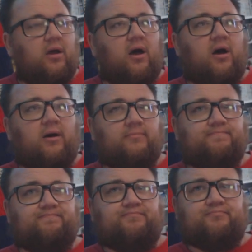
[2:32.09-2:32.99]

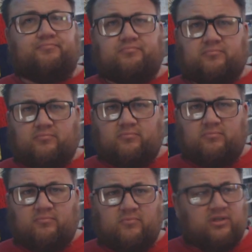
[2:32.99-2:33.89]

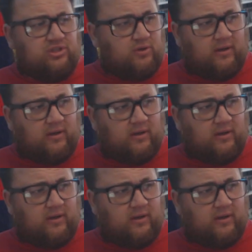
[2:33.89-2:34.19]
So